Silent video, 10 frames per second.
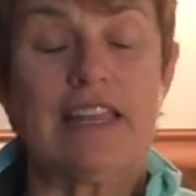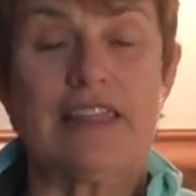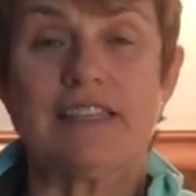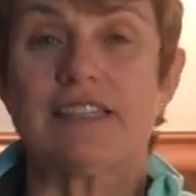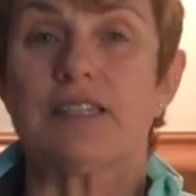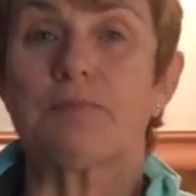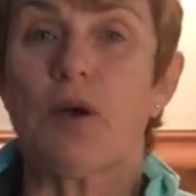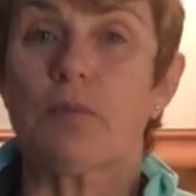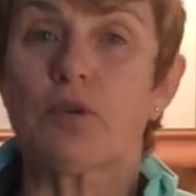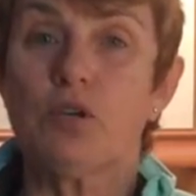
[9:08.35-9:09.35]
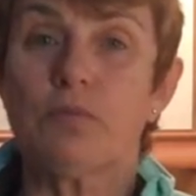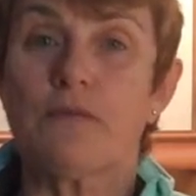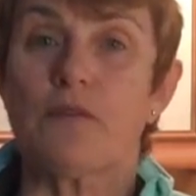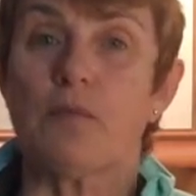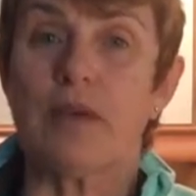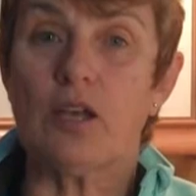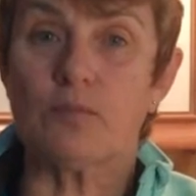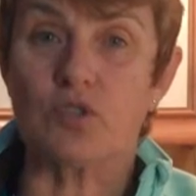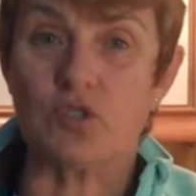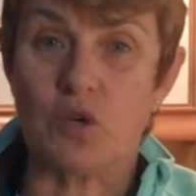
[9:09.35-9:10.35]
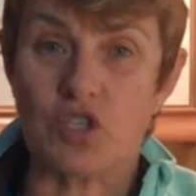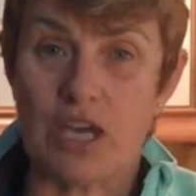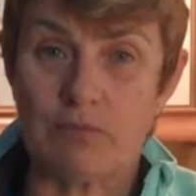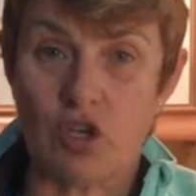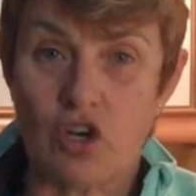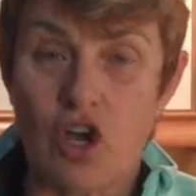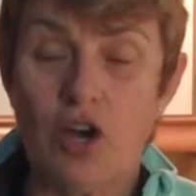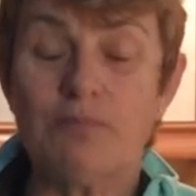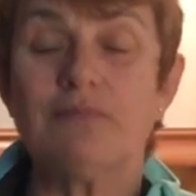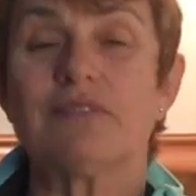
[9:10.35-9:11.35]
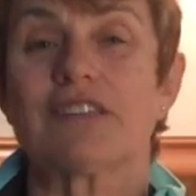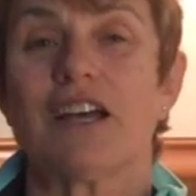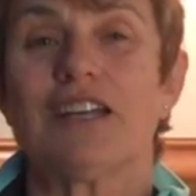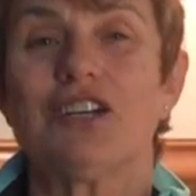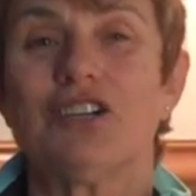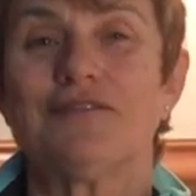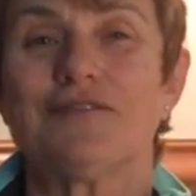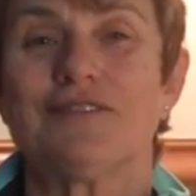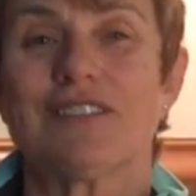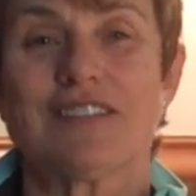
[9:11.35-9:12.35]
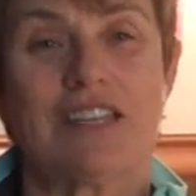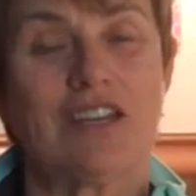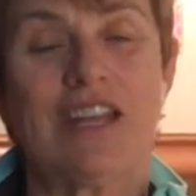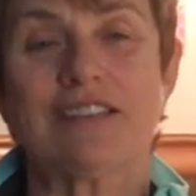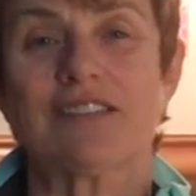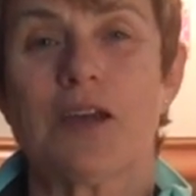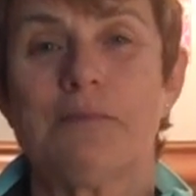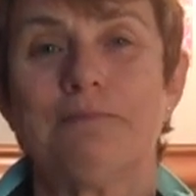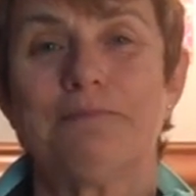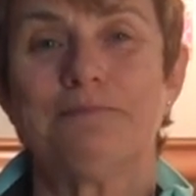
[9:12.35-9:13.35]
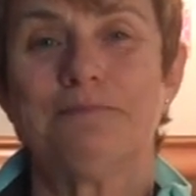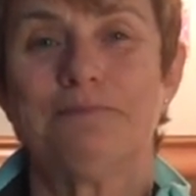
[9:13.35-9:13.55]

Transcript: This is Barb Cooper from HelpYourSquashGame.com signing off. See you next time.